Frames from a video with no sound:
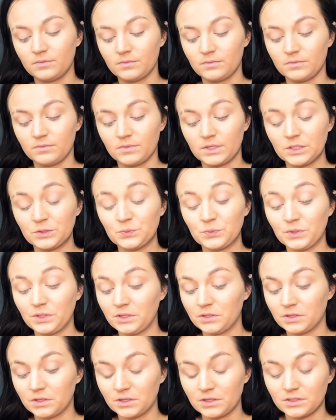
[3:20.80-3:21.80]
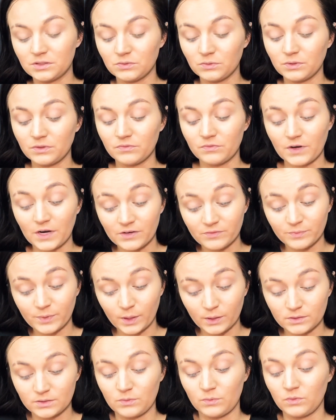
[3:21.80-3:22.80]
It's really good. It's only $5
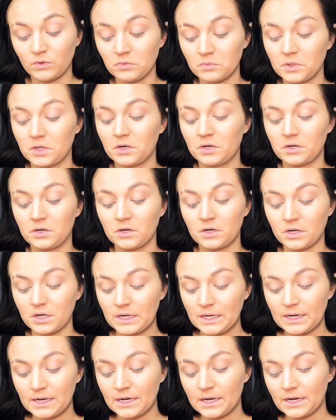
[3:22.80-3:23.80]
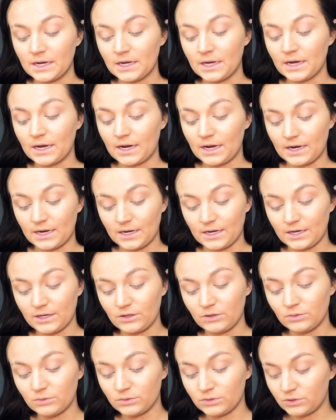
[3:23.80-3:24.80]
on Walmart. I
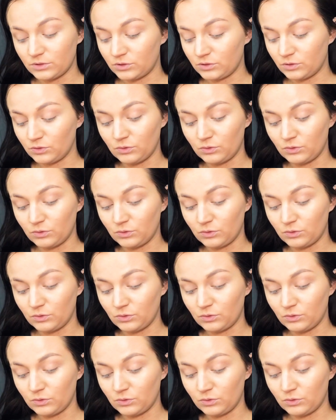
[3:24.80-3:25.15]
used to